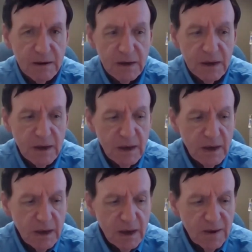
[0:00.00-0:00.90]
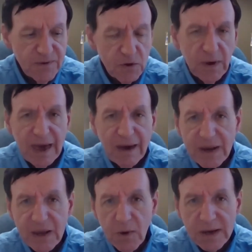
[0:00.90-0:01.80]
If you
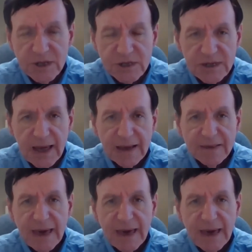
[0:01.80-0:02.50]
have any questions like